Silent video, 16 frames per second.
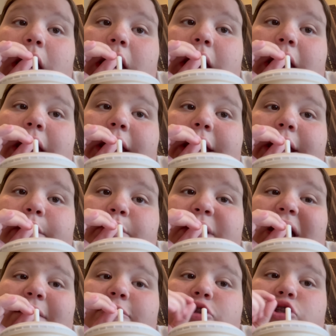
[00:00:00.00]
And we
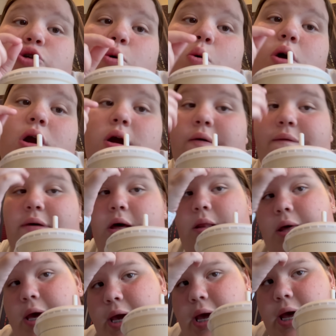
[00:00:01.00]
have a tour of
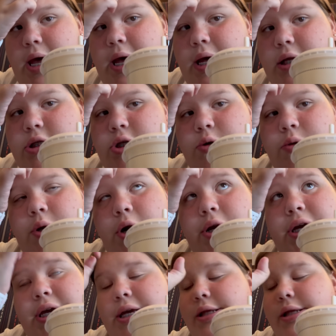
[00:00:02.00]
LA at 2:30.